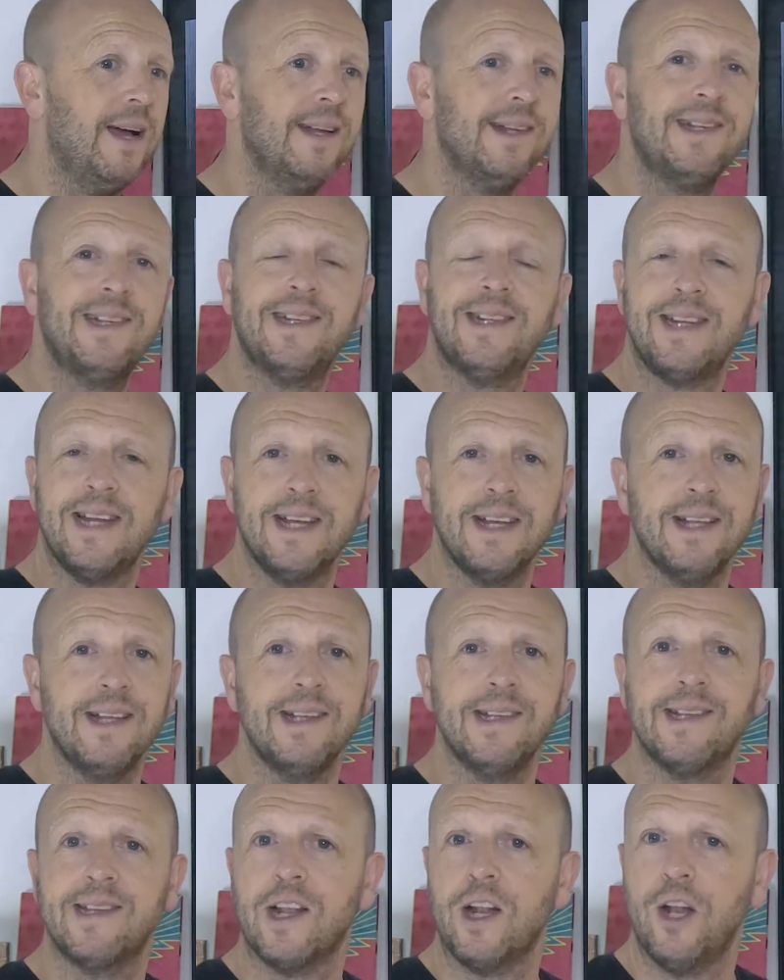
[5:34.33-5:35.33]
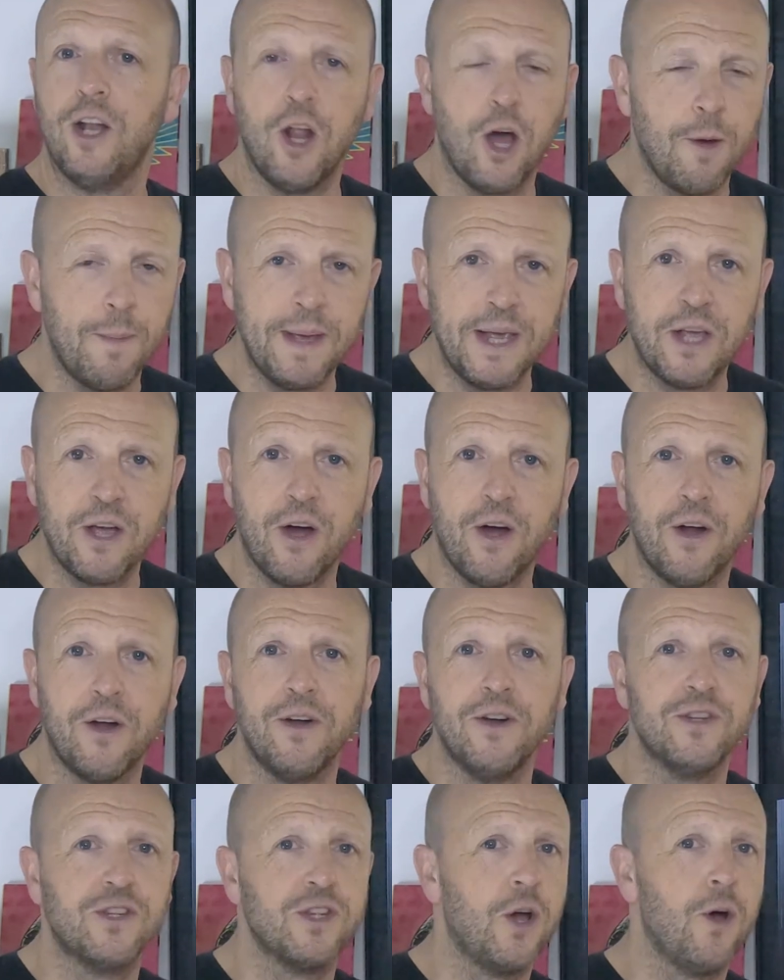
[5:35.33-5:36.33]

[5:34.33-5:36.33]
stills, lobby cards,